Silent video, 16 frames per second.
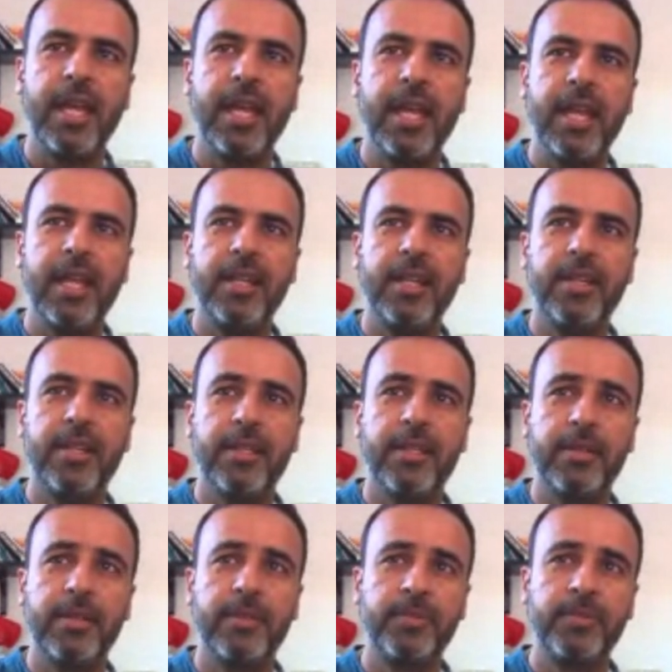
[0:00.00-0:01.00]
and
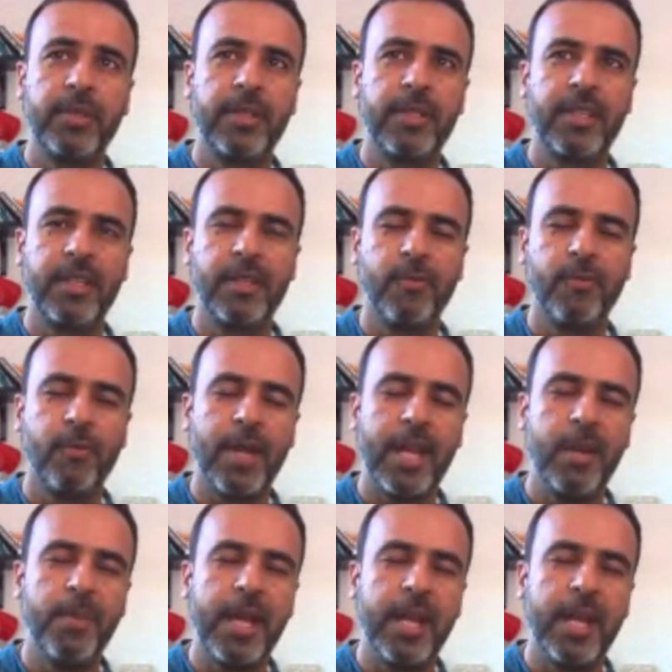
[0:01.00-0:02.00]

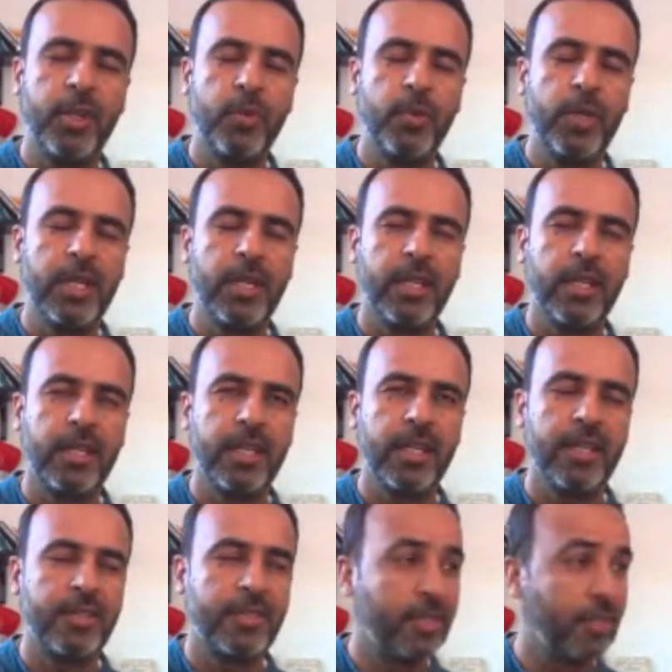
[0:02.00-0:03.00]
while my two younger
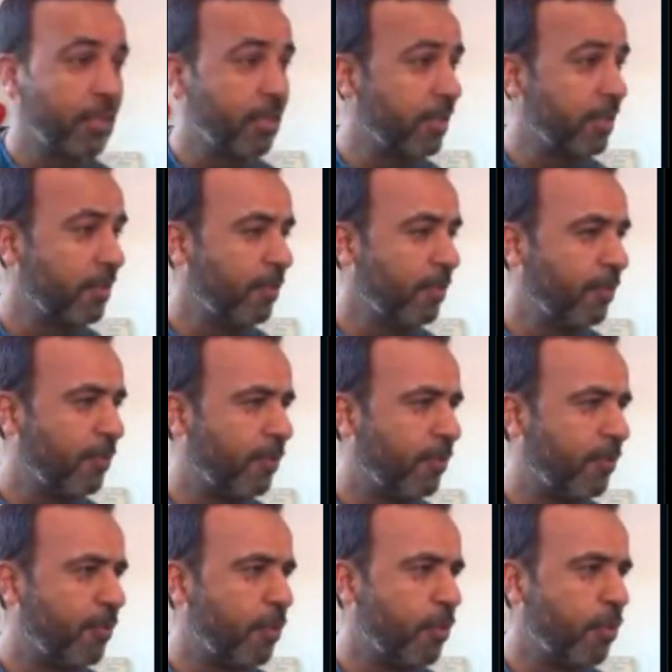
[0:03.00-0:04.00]
kids,
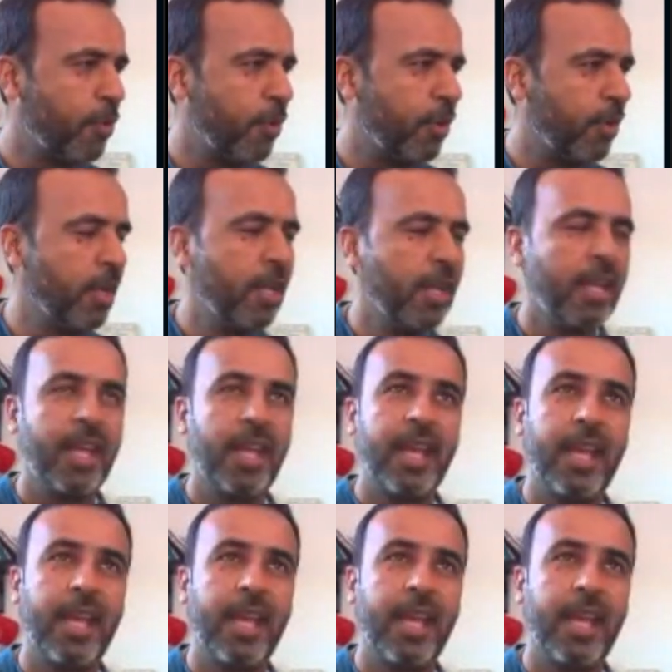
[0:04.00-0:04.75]
4